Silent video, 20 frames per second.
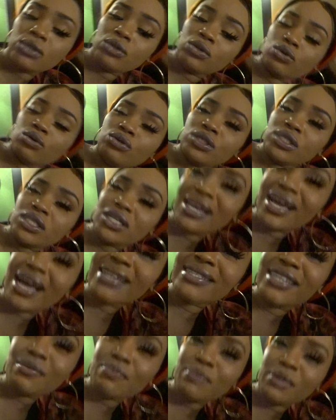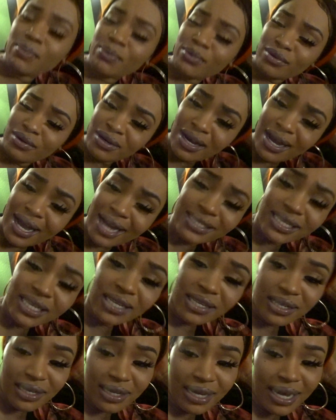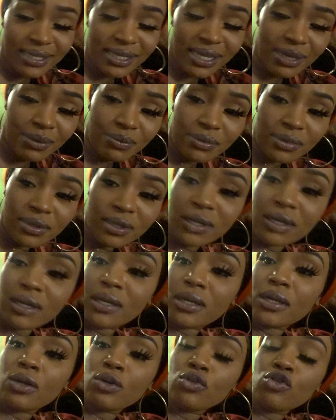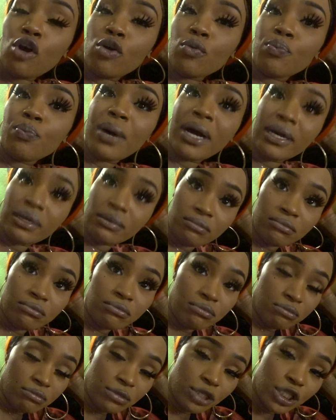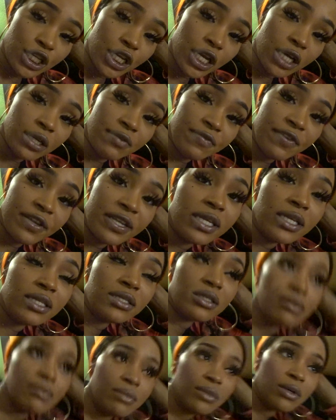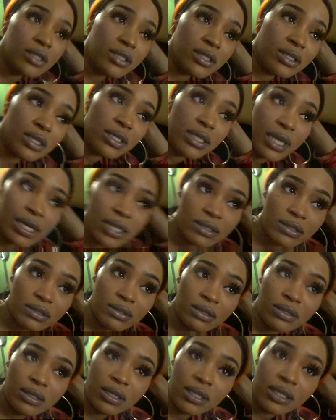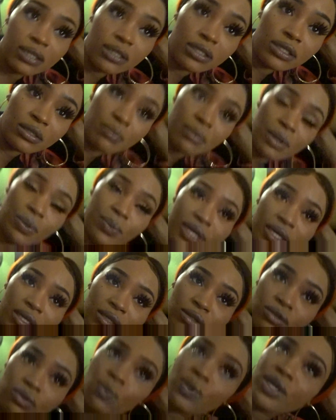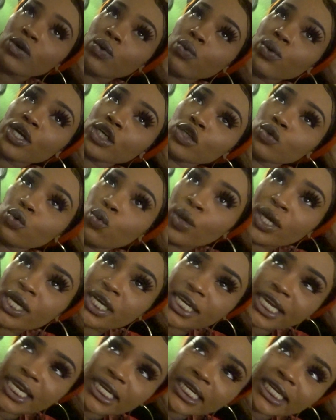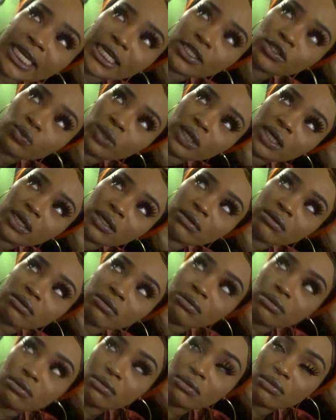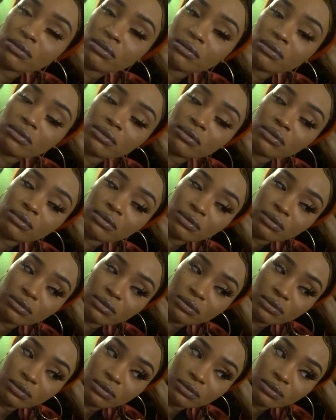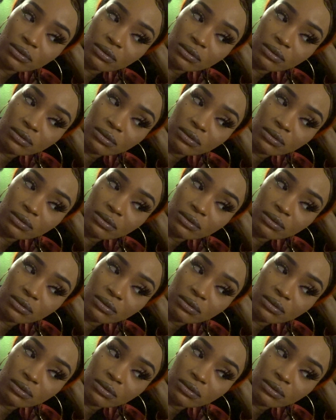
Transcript: you're gonna Gucci, be. I, I think I people, want Fendi. I, think, I, think, I want Pro. No, but uh, Chanel maybe. and Fendi is, in, is the next on the list. But we could. Oh, we, you, we could. We could get it next week. Chanel next week.